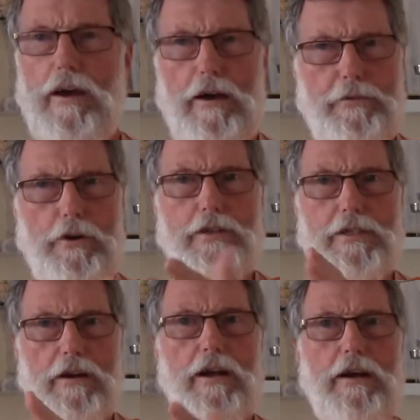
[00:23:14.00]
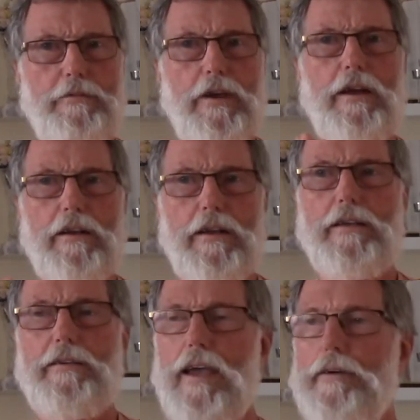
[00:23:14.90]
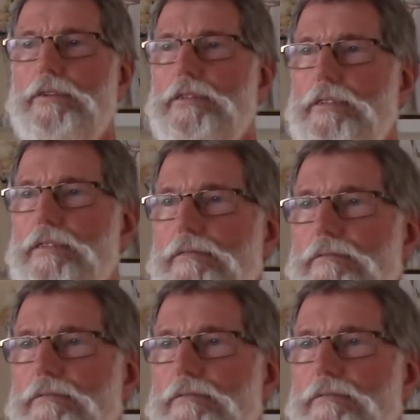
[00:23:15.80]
Of course, there are varying heavens.